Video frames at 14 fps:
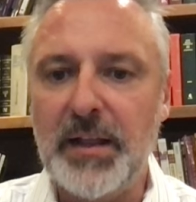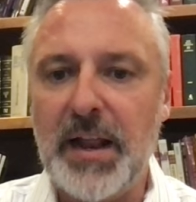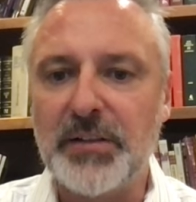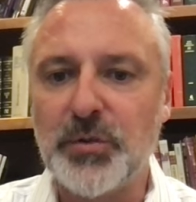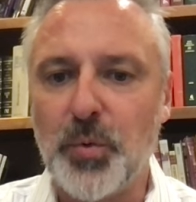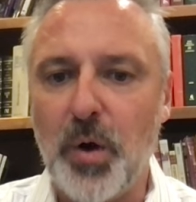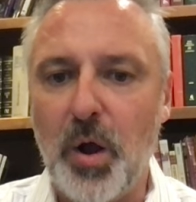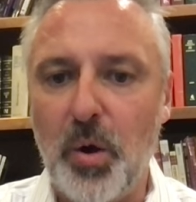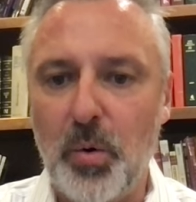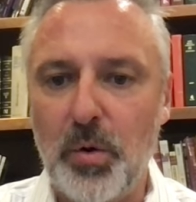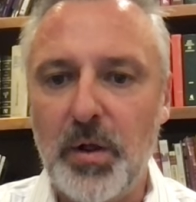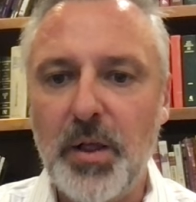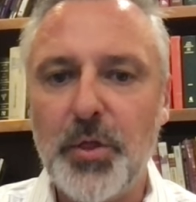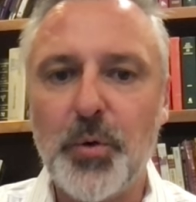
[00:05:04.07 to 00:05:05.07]
has a row.
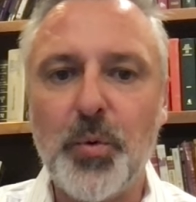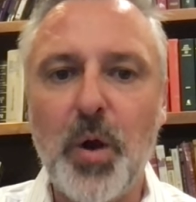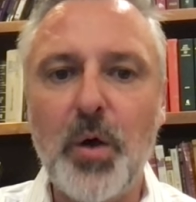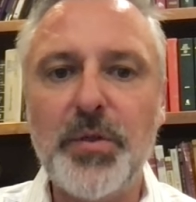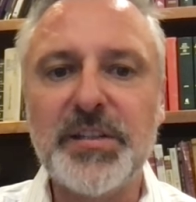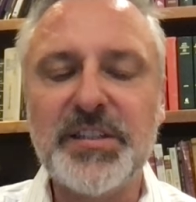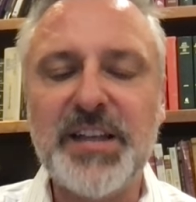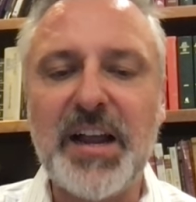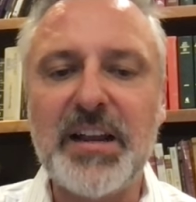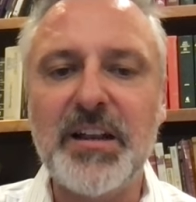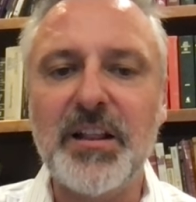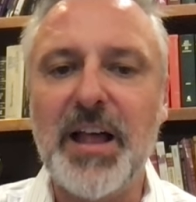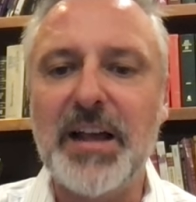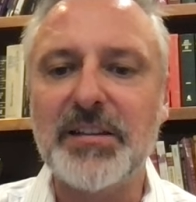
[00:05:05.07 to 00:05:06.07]
The second
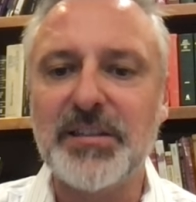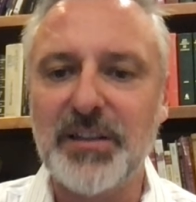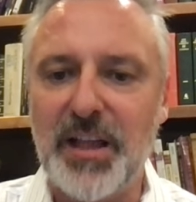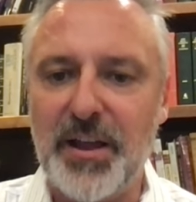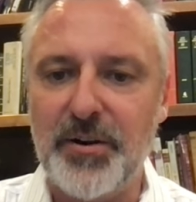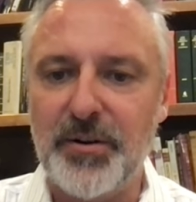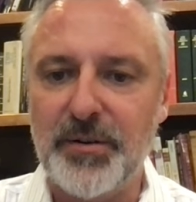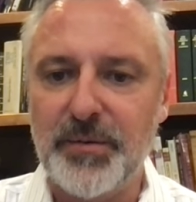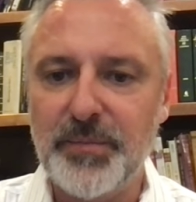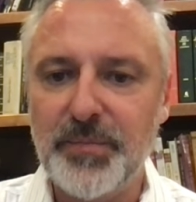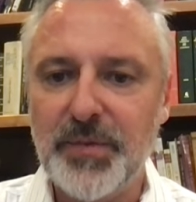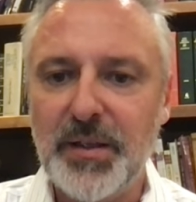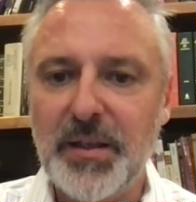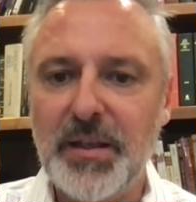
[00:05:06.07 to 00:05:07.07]
to last letter
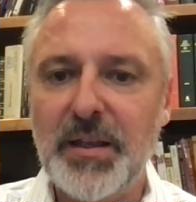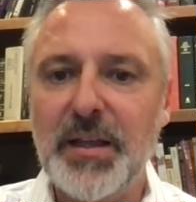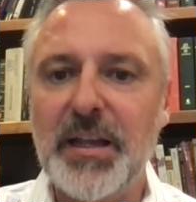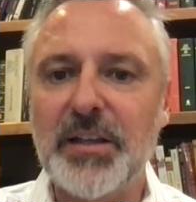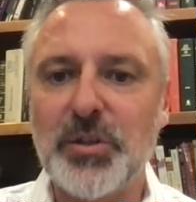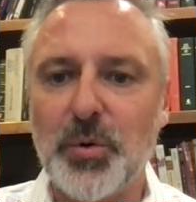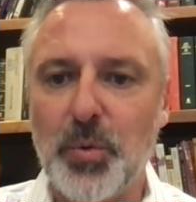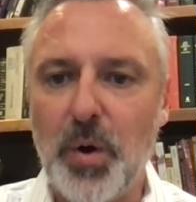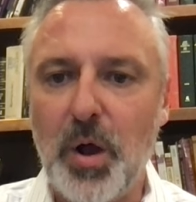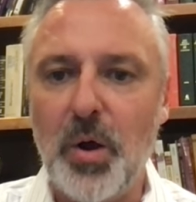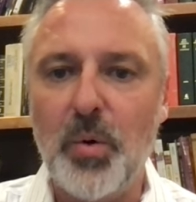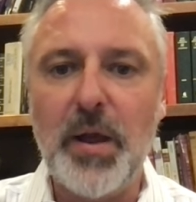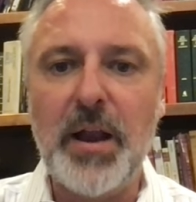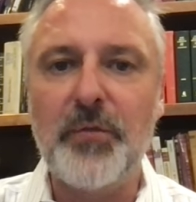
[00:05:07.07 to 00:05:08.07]
is a
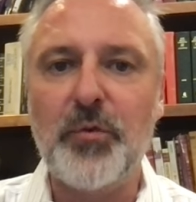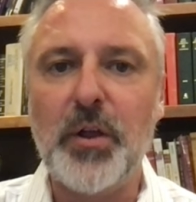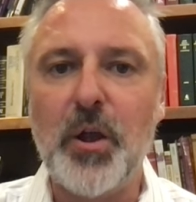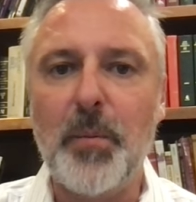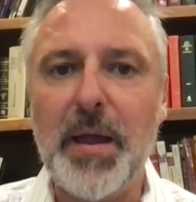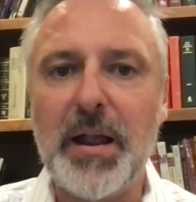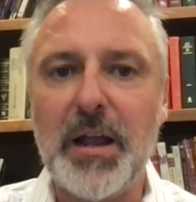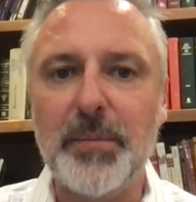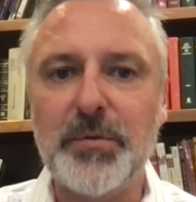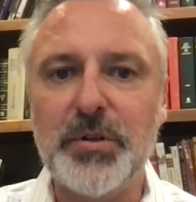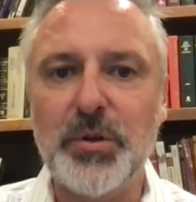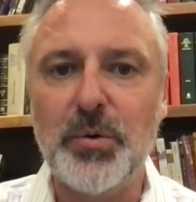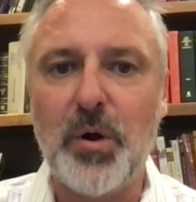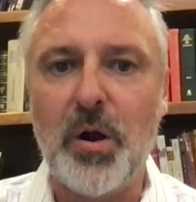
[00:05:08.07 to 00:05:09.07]
row. And if we go back up
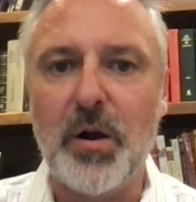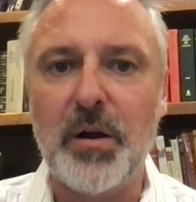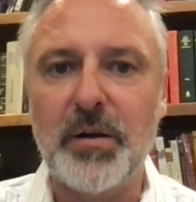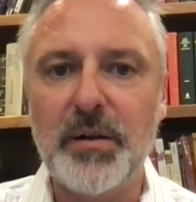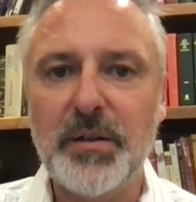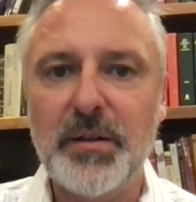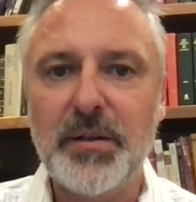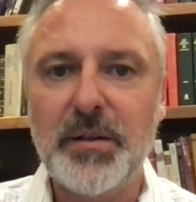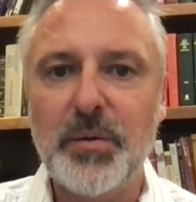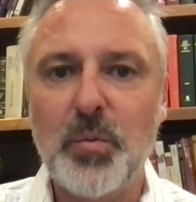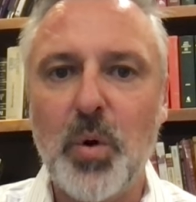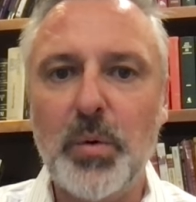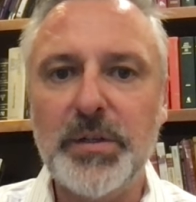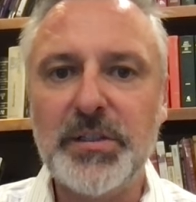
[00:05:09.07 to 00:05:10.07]
to our
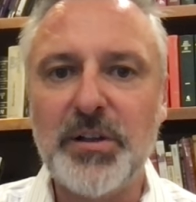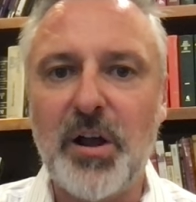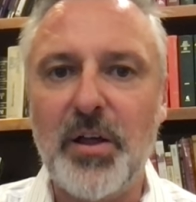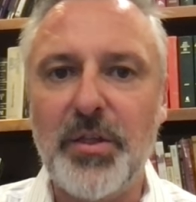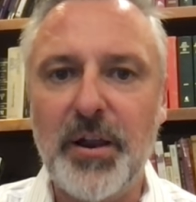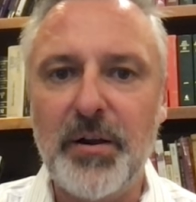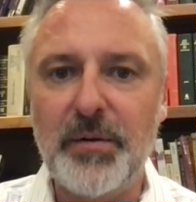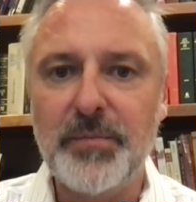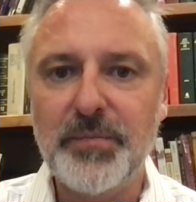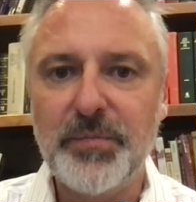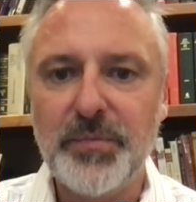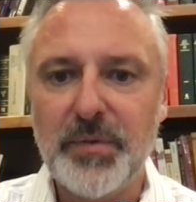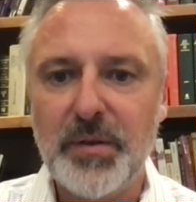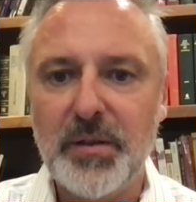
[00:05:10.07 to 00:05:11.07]
what we saw there,
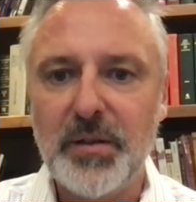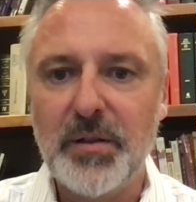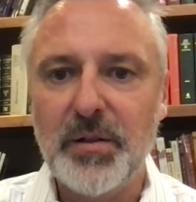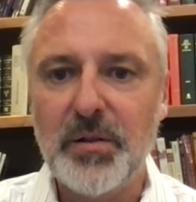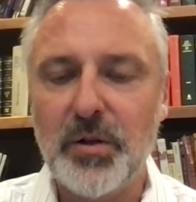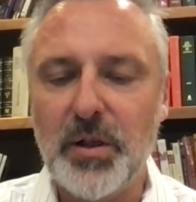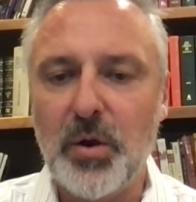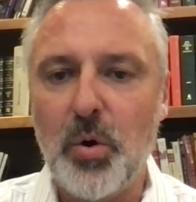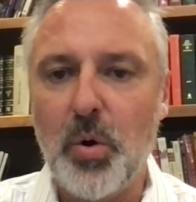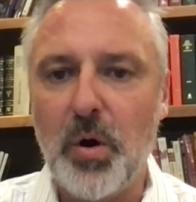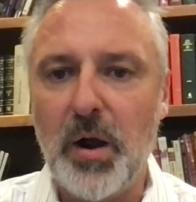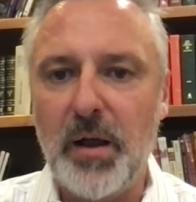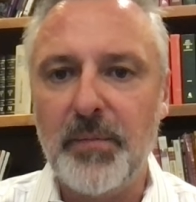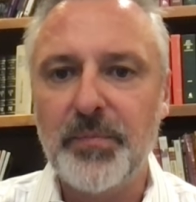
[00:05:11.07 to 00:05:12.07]
look at
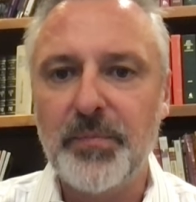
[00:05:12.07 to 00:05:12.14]
hora.